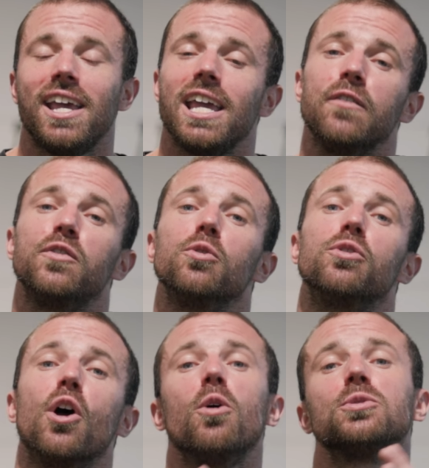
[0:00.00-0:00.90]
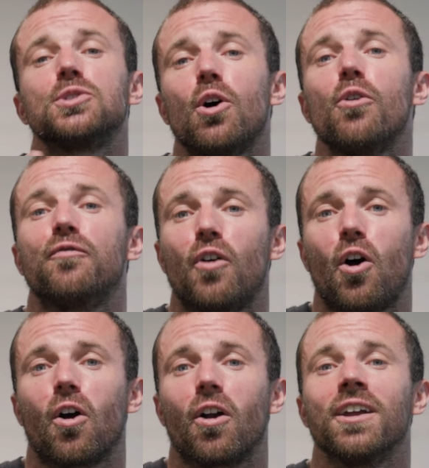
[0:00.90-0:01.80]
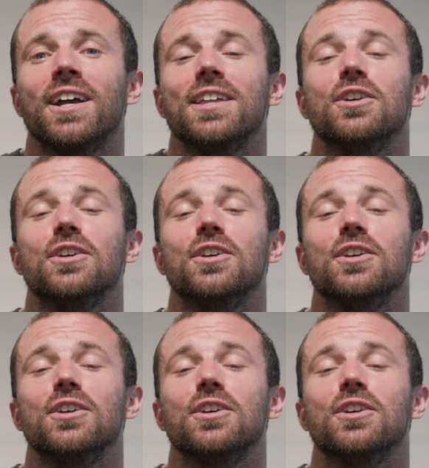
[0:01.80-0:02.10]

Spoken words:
If you go so far